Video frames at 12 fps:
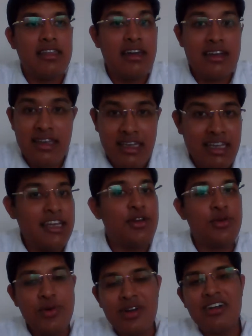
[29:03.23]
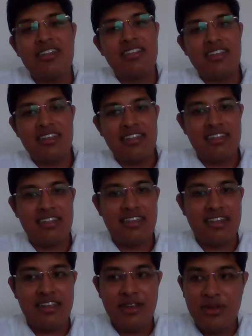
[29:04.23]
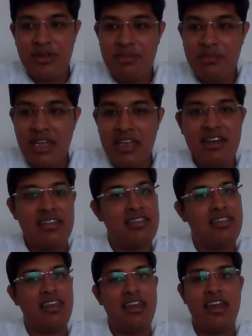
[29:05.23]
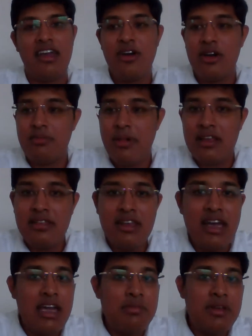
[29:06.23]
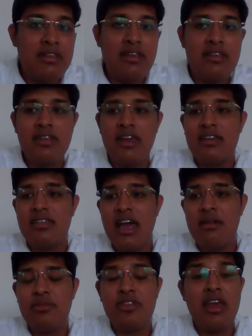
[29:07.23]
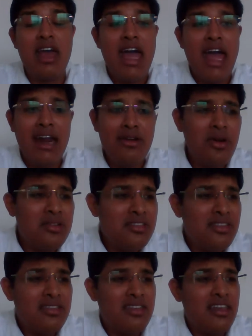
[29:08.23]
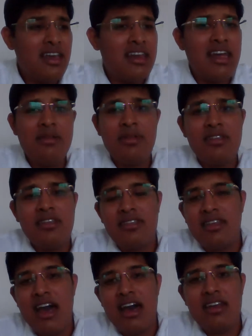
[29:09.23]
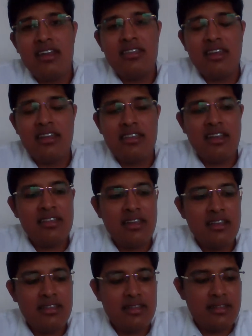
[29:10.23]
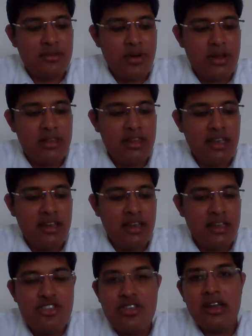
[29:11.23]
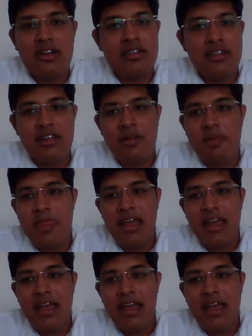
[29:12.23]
the key towards being a CA or passing IPCC exams. And not just CA and IPCC. Yeah, it's one thing in general.